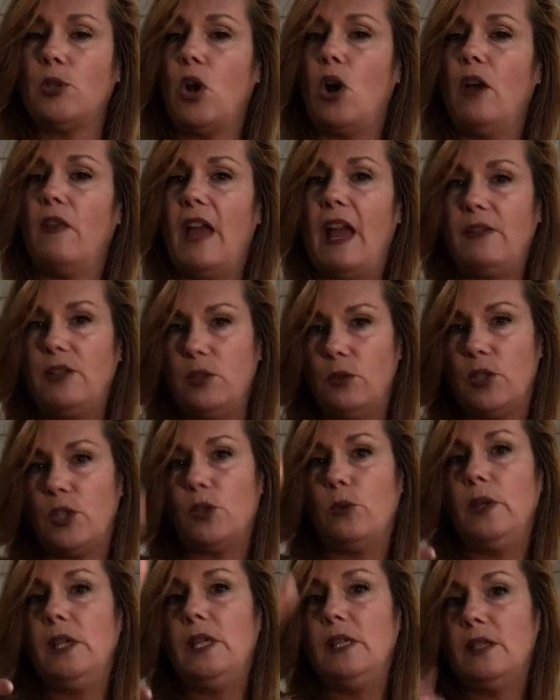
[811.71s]
All they have to do is
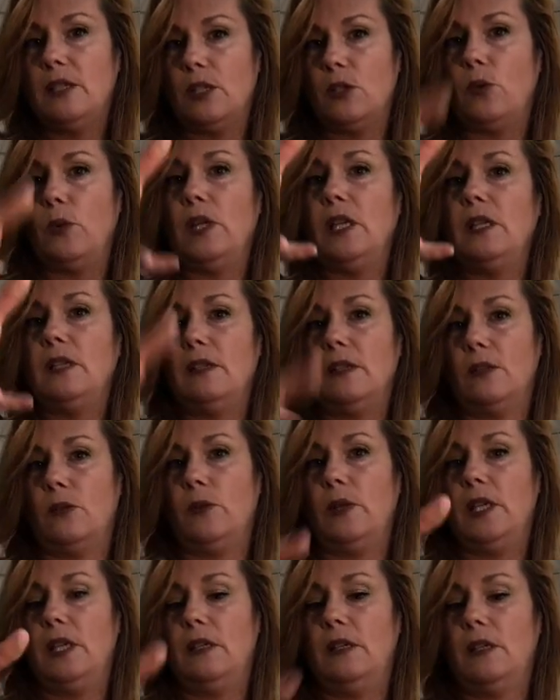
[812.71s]
squeeze, squeeze,
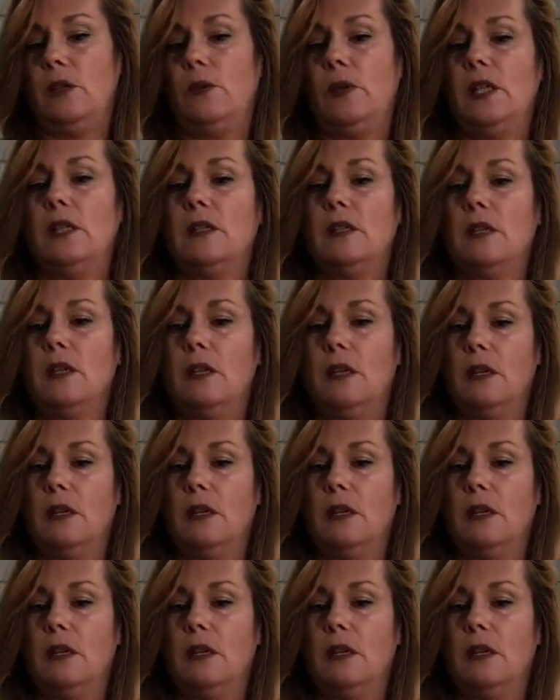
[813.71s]
squeeze, squeeze.